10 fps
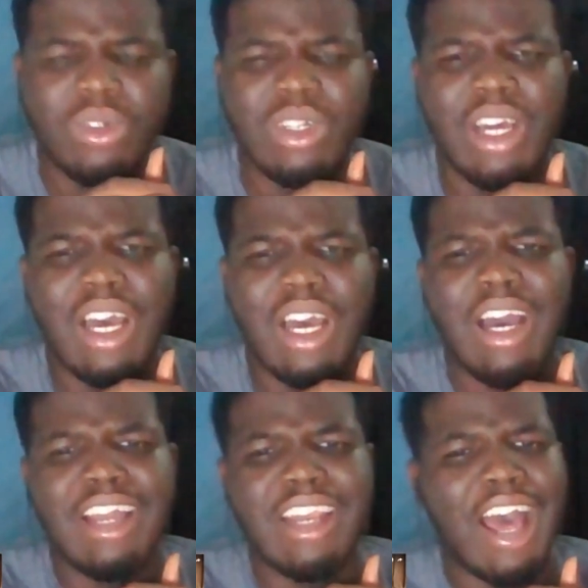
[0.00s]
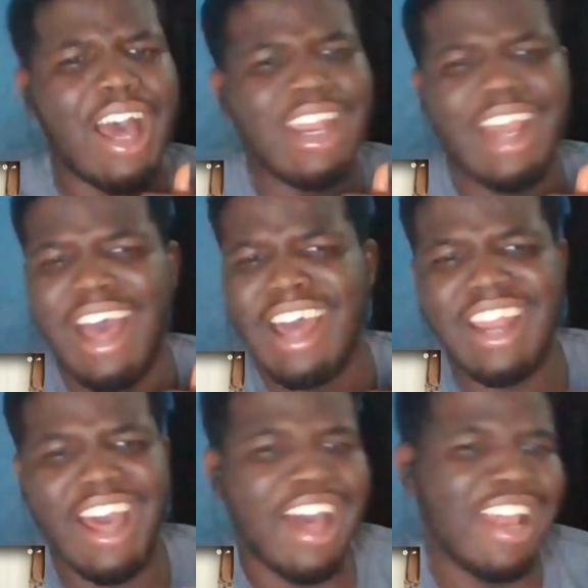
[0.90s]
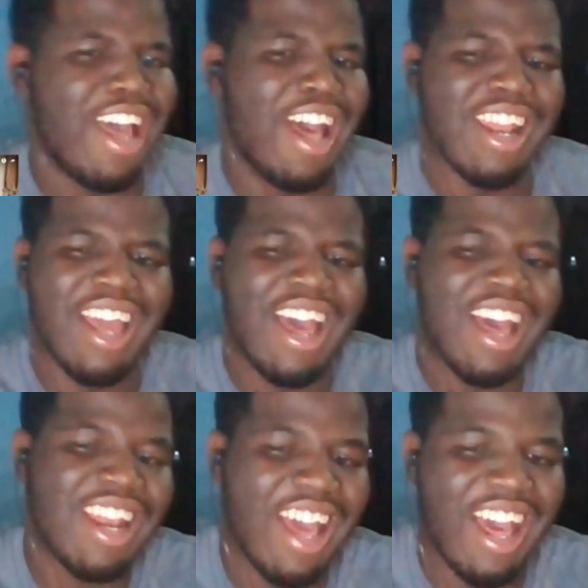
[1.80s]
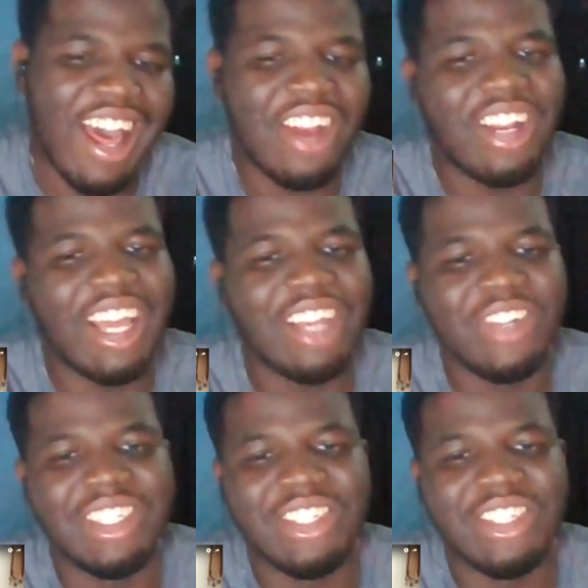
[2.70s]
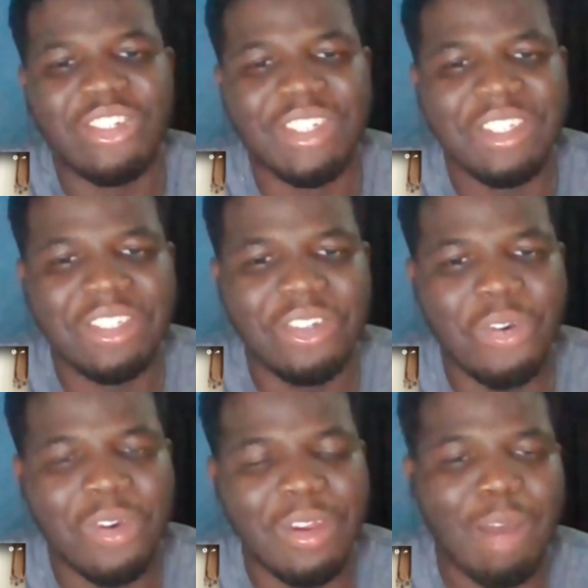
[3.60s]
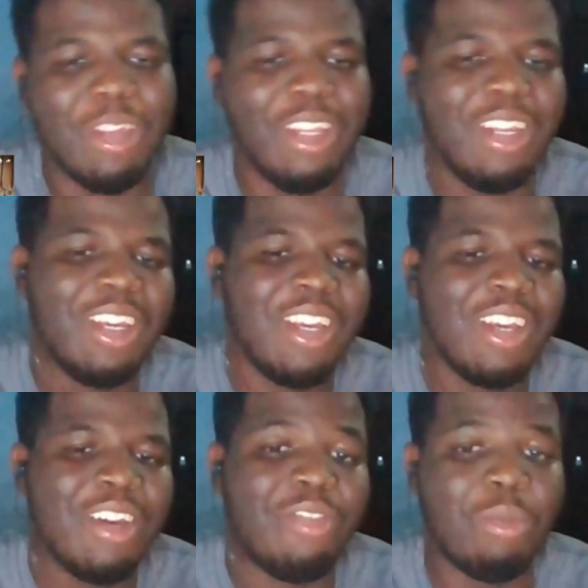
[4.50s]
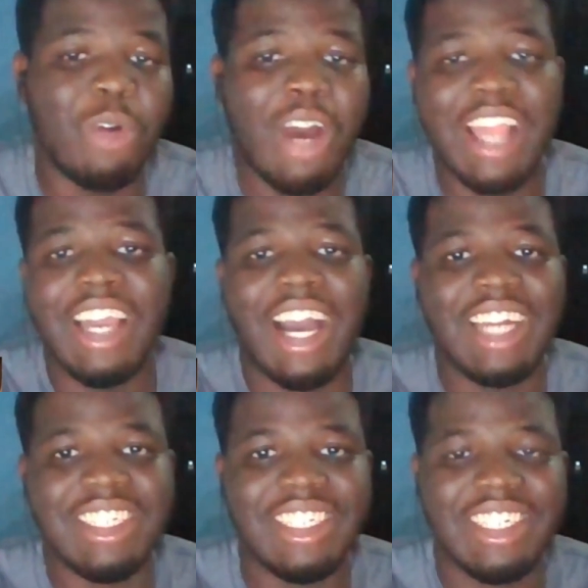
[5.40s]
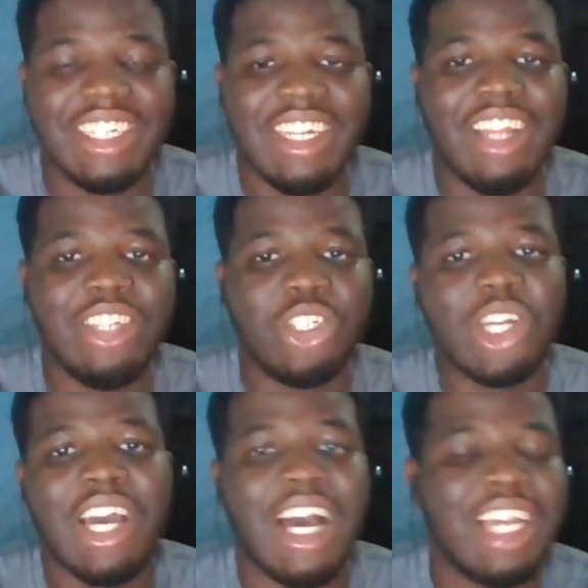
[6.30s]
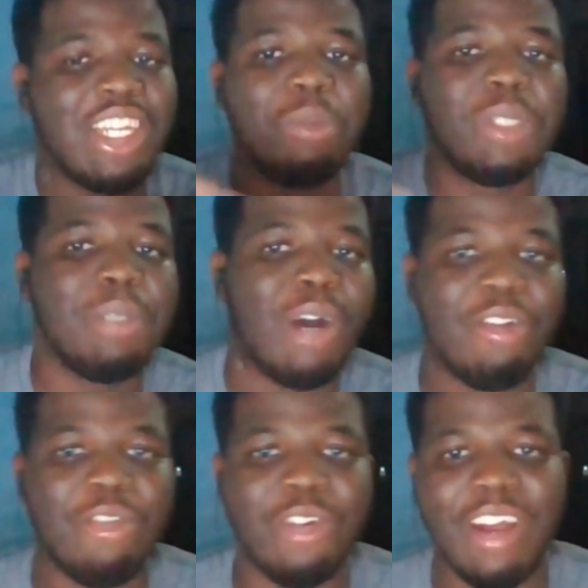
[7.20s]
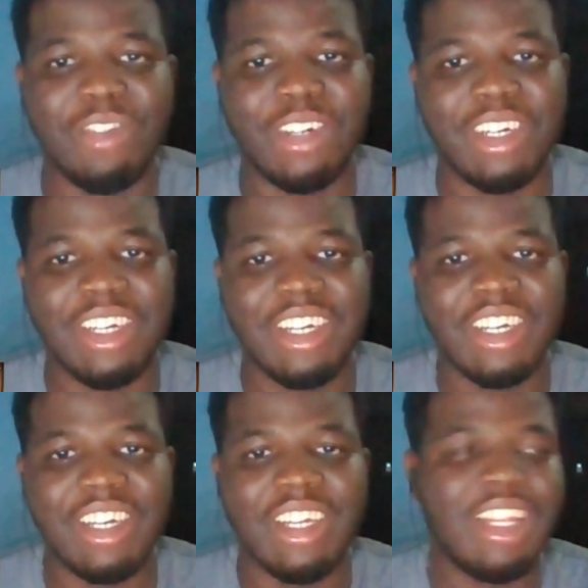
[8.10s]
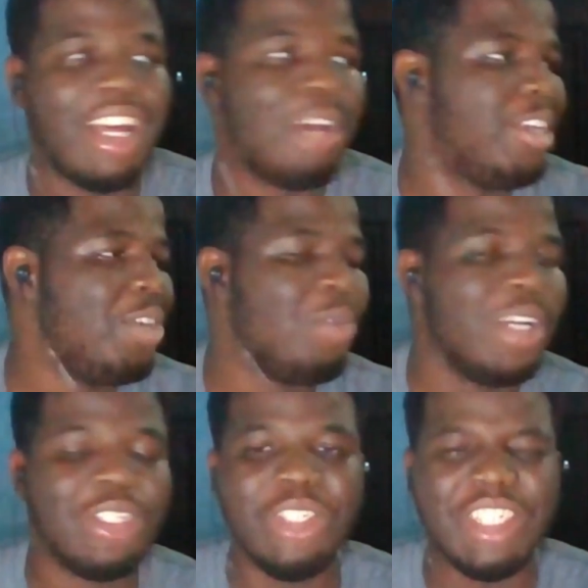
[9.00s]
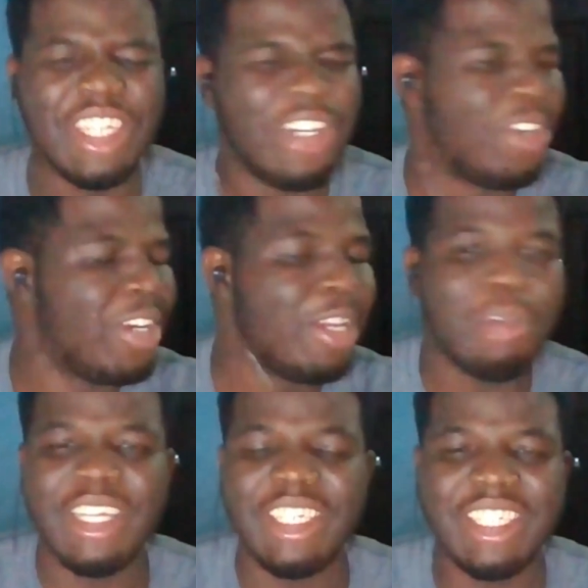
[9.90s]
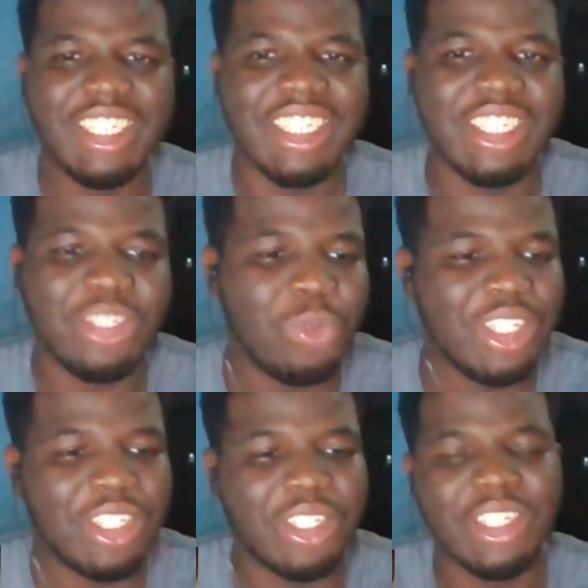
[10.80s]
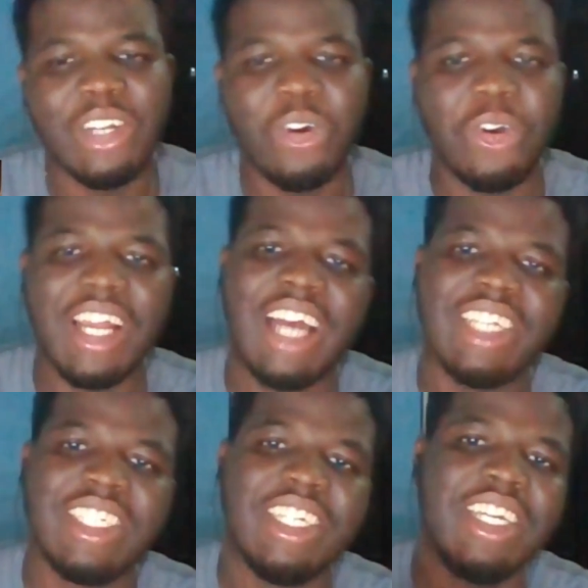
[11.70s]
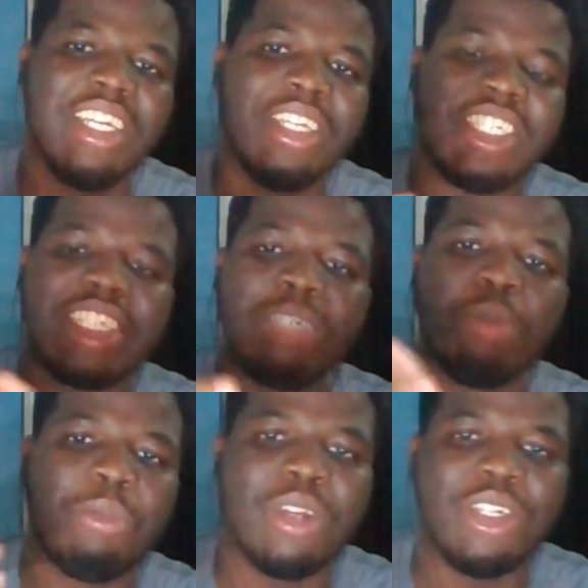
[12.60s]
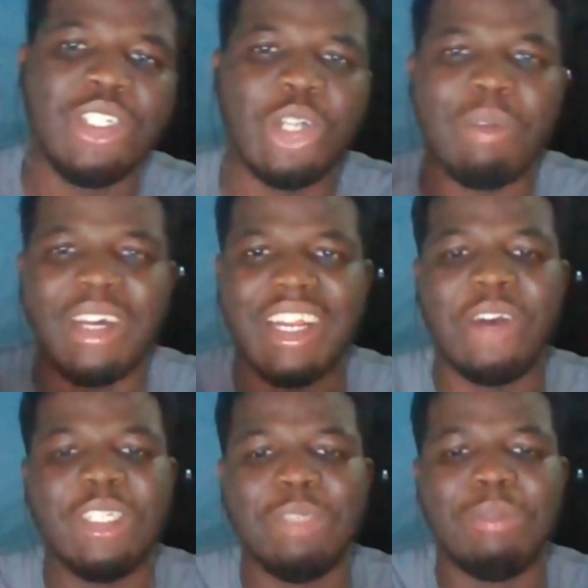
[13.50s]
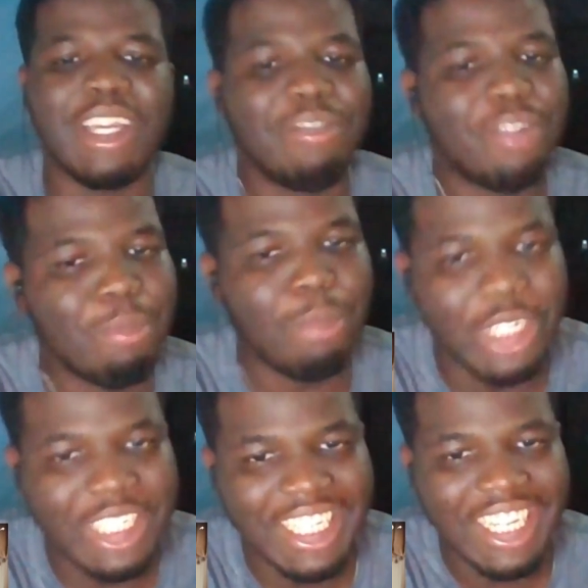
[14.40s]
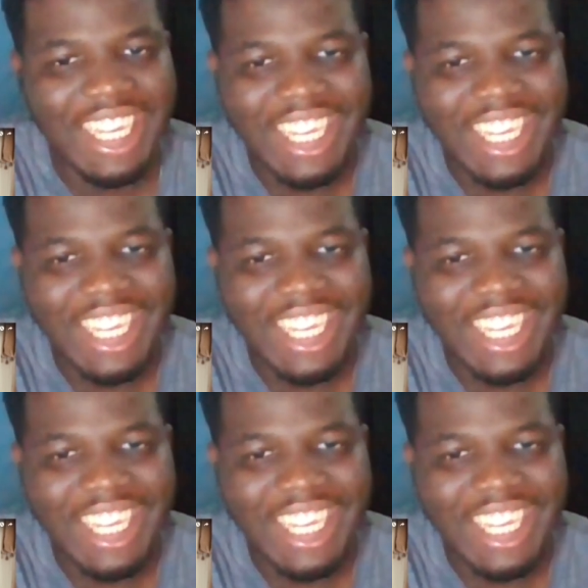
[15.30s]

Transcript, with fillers: Nah, nah, nah, nah, nah, nah, nah. I don't like where this story is going. I mean, from what I gathered, Joyner has helped him out forever I mean, he went to jail, he paid his niece's tuition and all that shit. He set him up with a job and now he's begging for money.